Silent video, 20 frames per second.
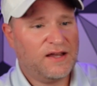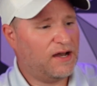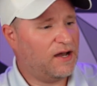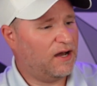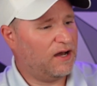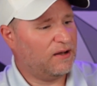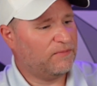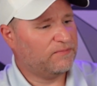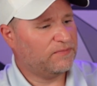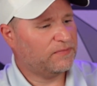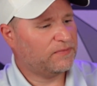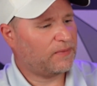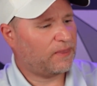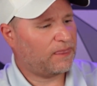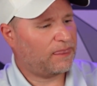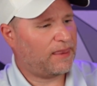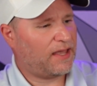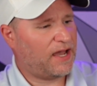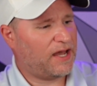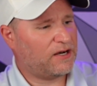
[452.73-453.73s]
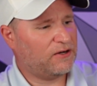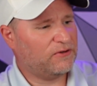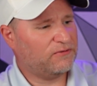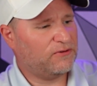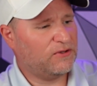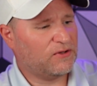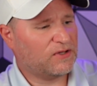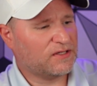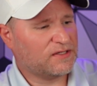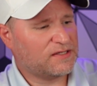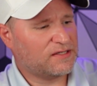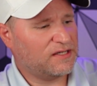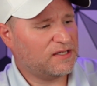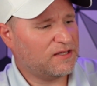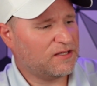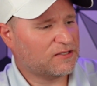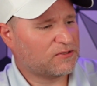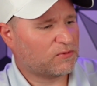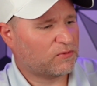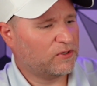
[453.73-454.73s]
I don't know if you can see
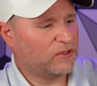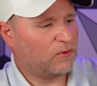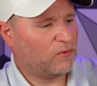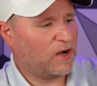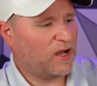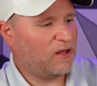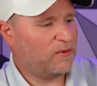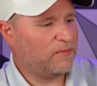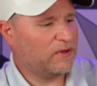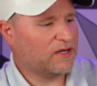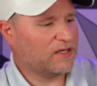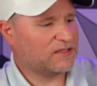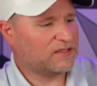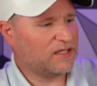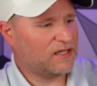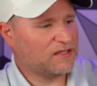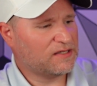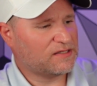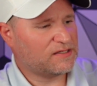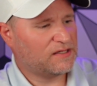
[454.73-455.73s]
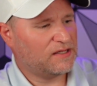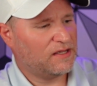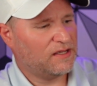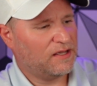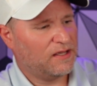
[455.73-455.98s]
this real well, but it does.